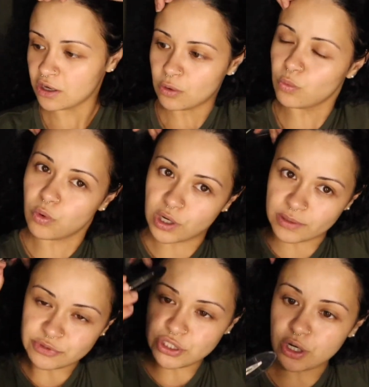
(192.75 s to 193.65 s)

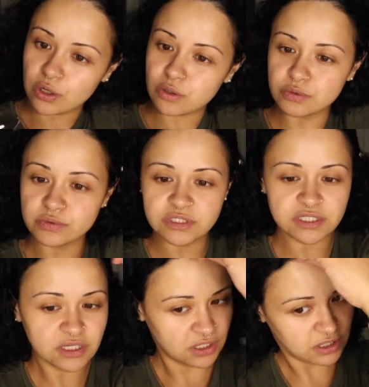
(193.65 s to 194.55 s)
warm toned,
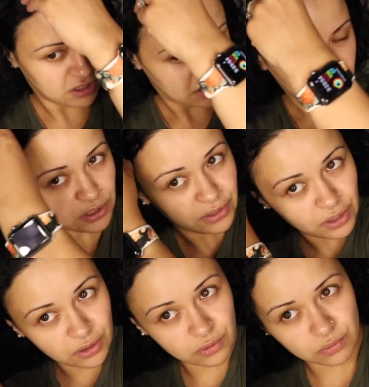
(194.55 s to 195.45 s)
you
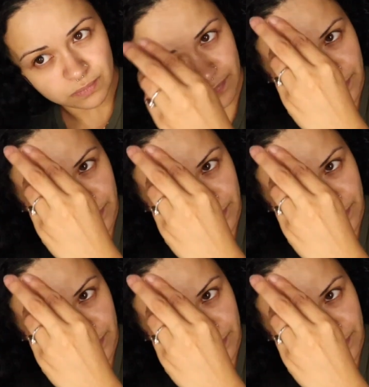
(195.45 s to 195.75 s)
know,